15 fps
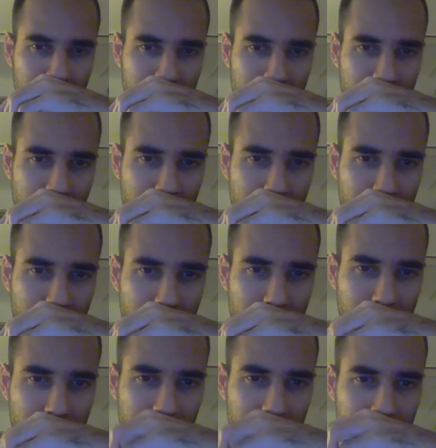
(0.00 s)
Damn it.
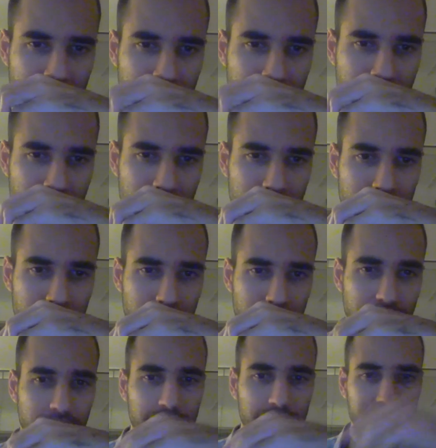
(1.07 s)
So he
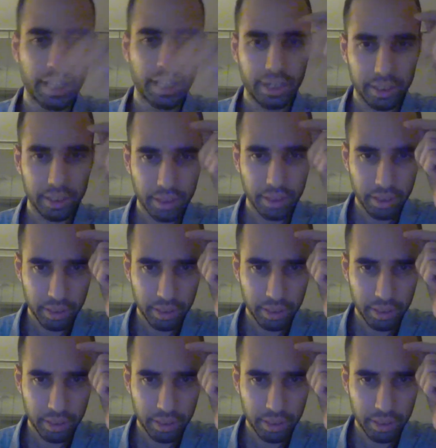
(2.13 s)
is getting